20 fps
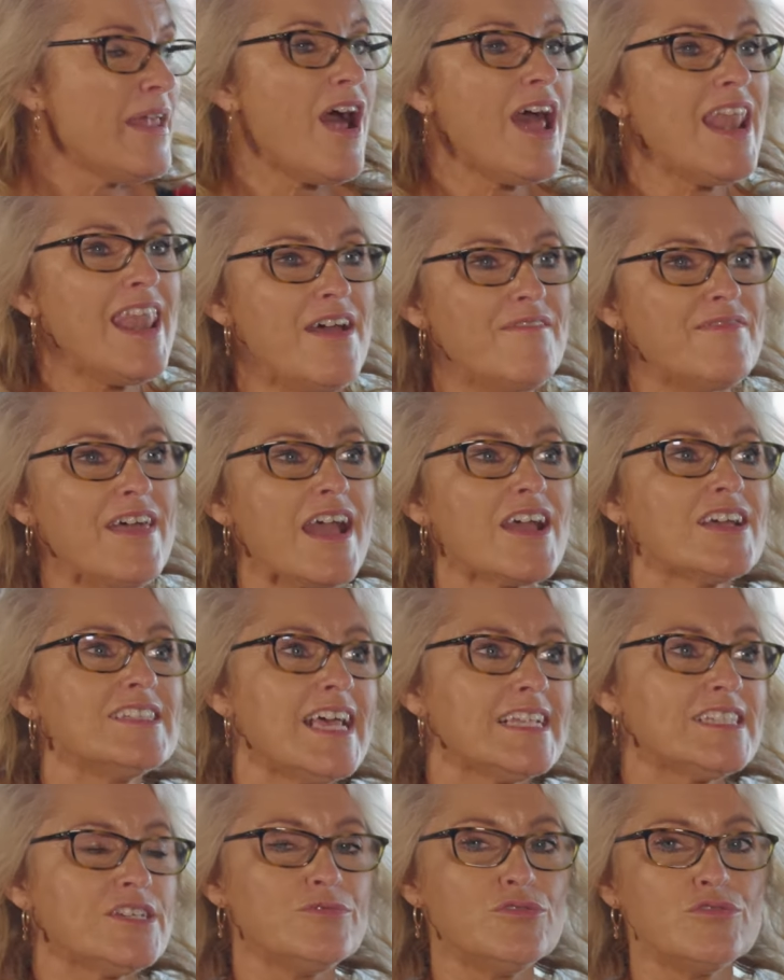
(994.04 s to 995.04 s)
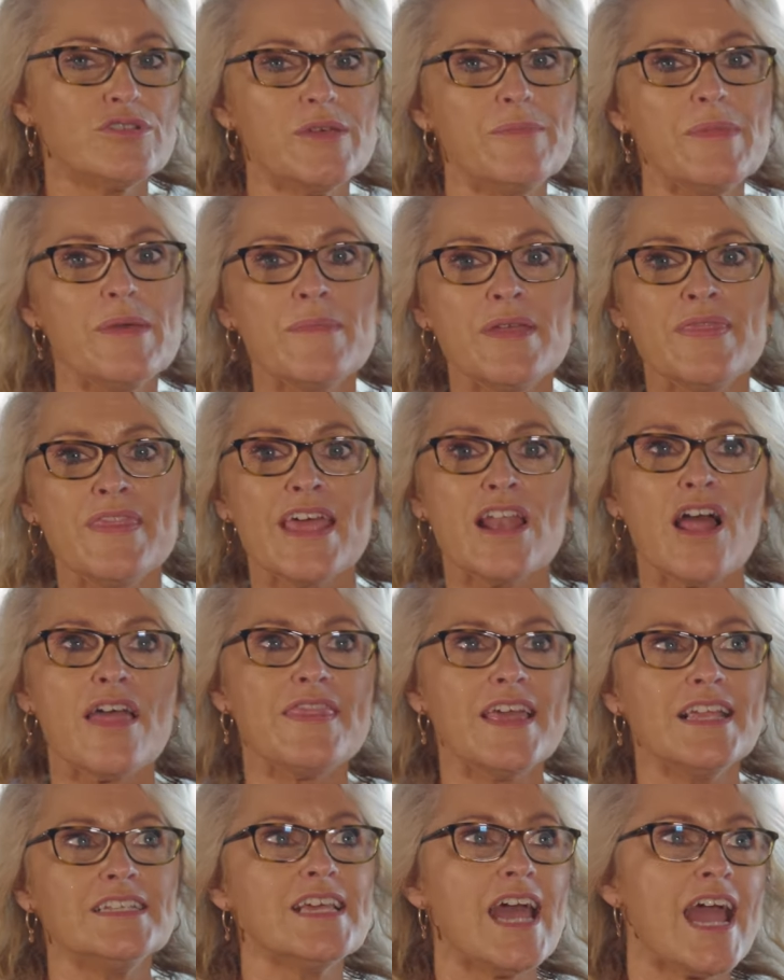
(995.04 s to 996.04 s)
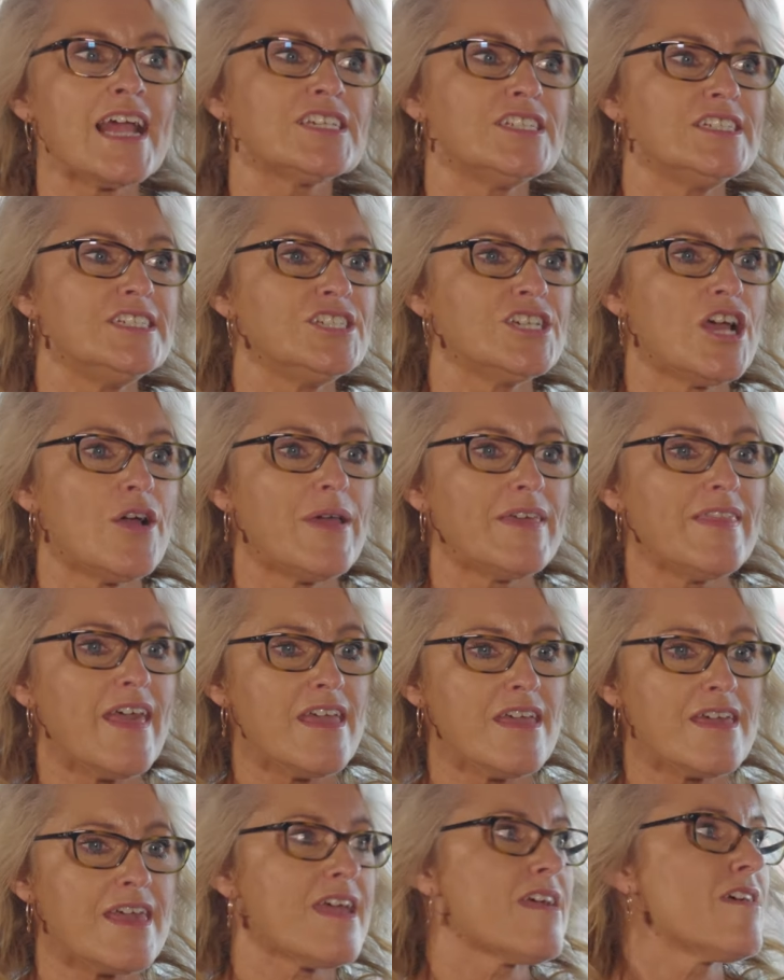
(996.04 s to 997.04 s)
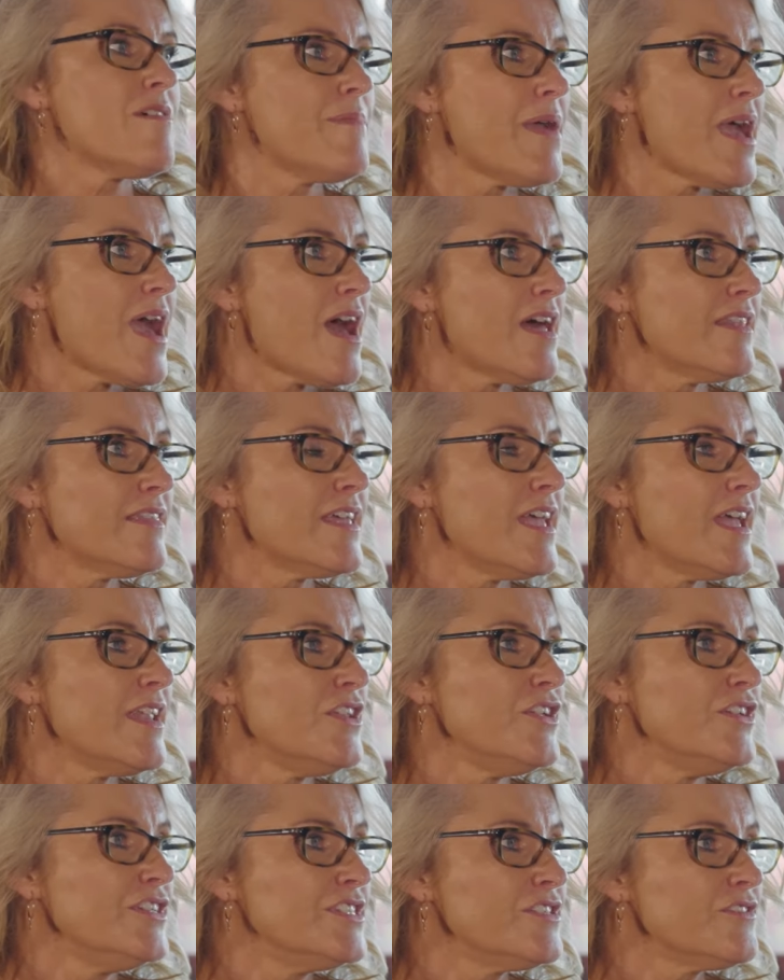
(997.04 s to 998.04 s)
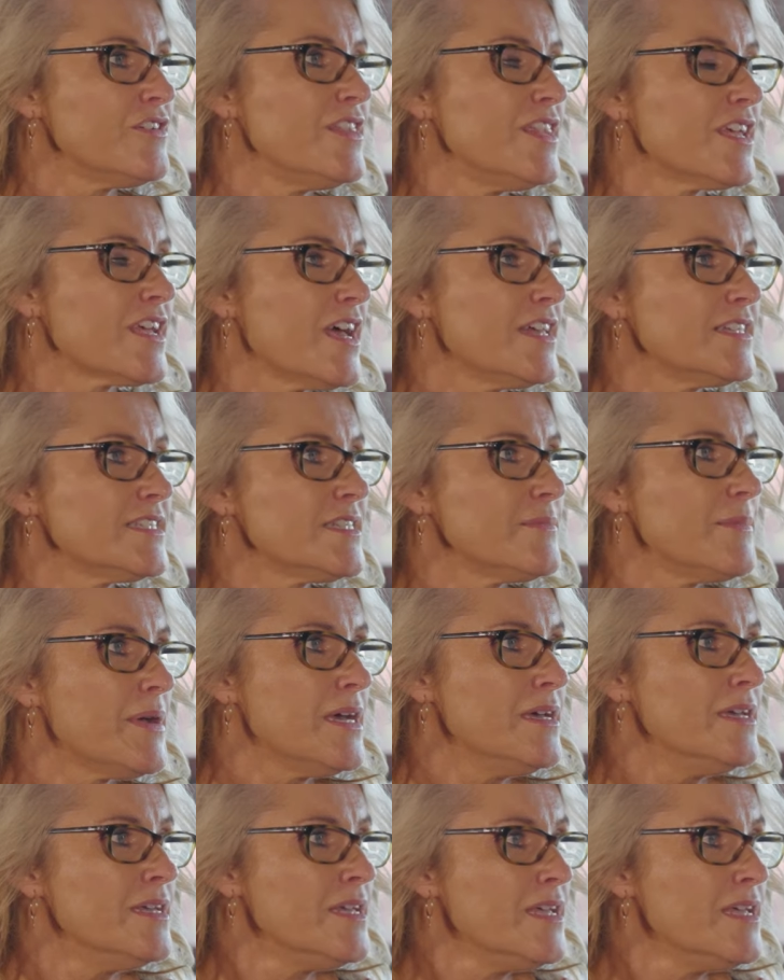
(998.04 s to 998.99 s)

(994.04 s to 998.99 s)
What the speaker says: But I love that because that's a real commitment then, I think, to actually showing that you care about the end user and the customer.